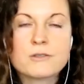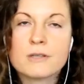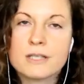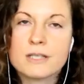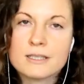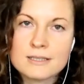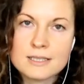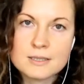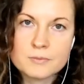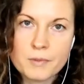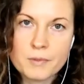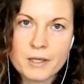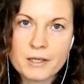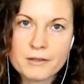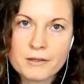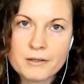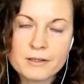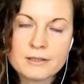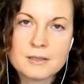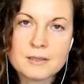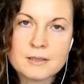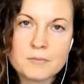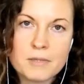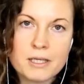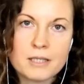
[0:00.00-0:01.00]
be
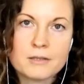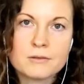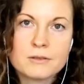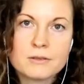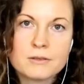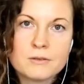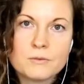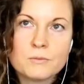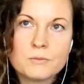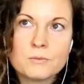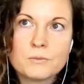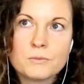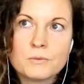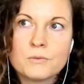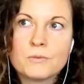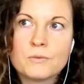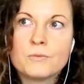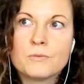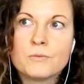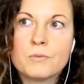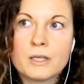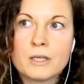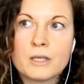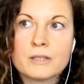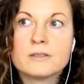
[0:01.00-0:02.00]
transparent about
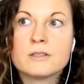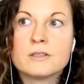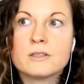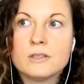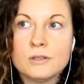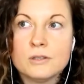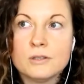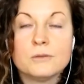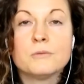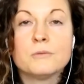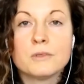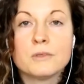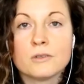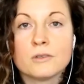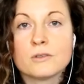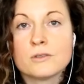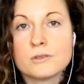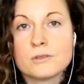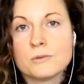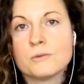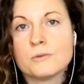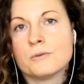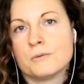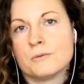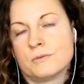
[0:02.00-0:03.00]
what you
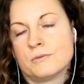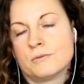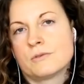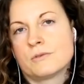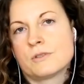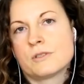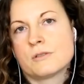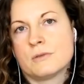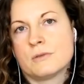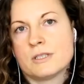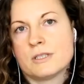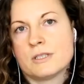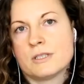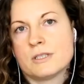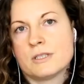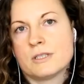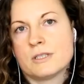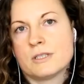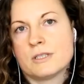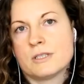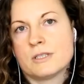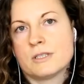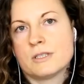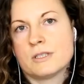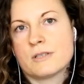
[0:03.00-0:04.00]
will do to
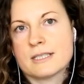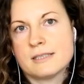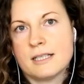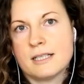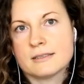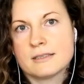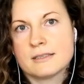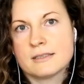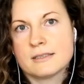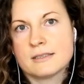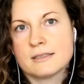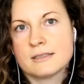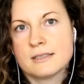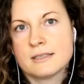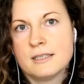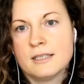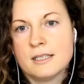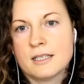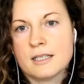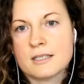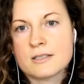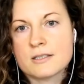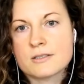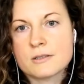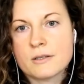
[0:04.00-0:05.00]
address that.
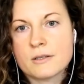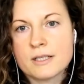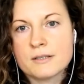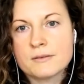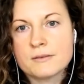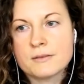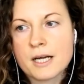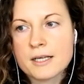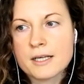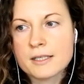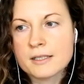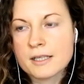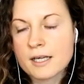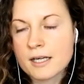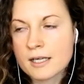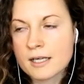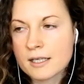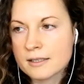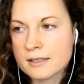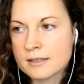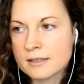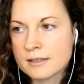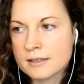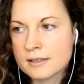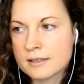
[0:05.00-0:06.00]
And so I, I,
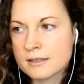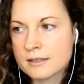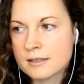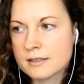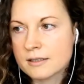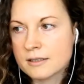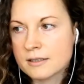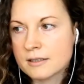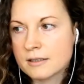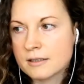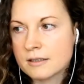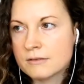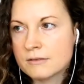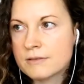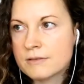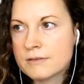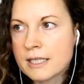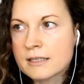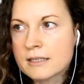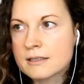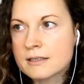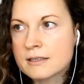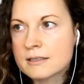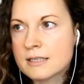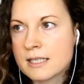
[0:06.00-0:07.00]
I
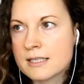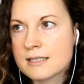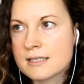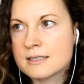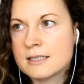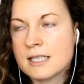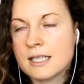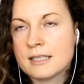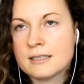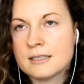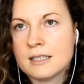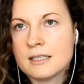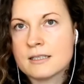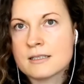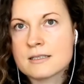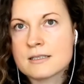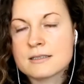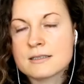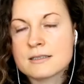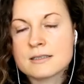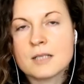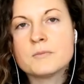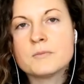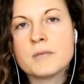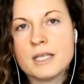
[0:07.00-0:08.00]
recognize that
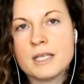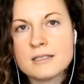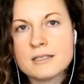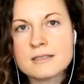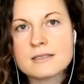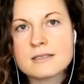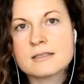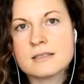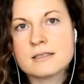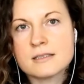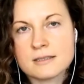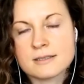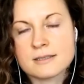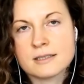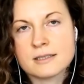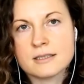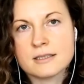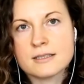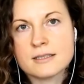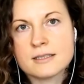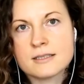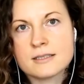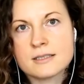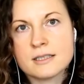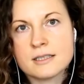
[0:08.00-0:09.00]
in some
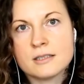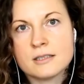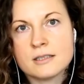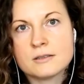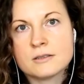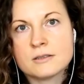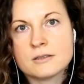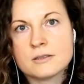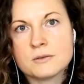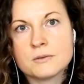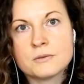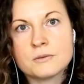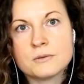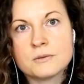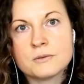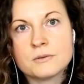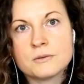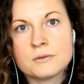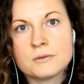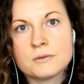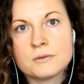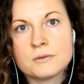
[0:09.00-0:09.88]
instances, it